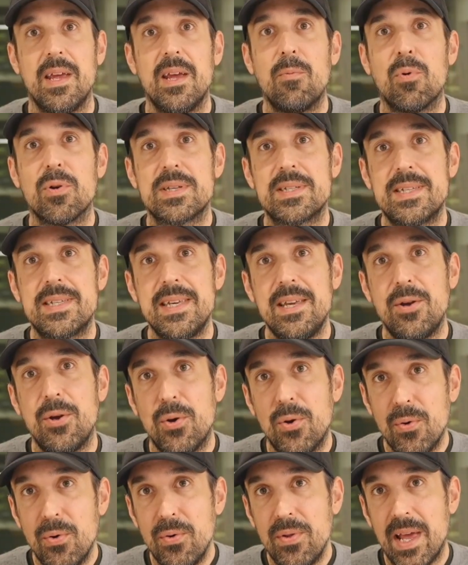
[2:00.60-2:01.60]
It will see
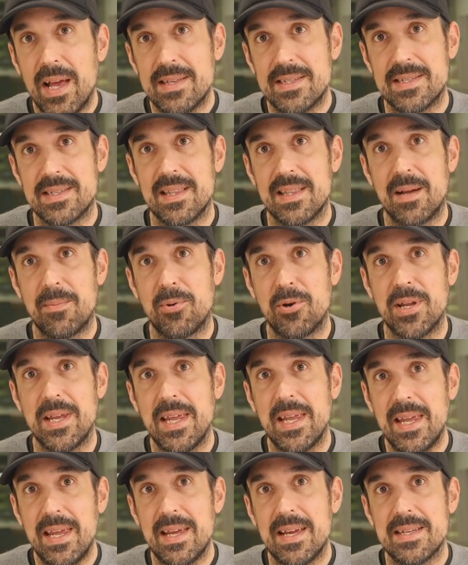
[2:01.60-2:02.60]
who that celebrity
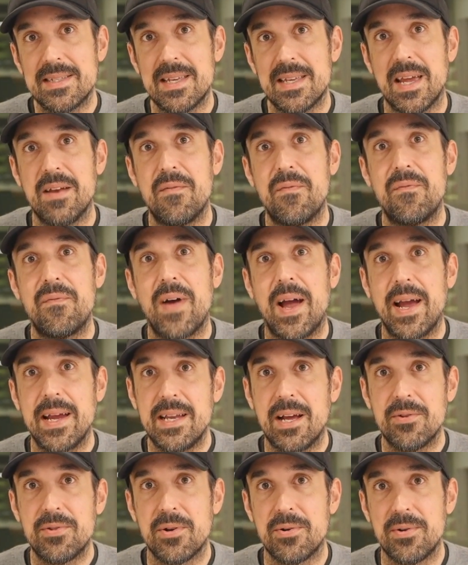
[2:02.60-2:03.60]
is and
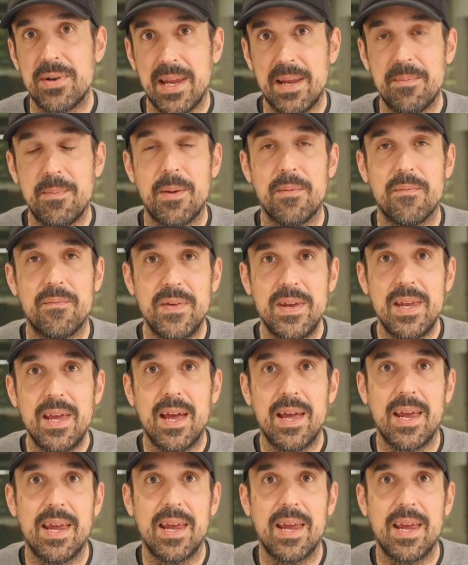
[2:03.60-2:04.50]
find out their name via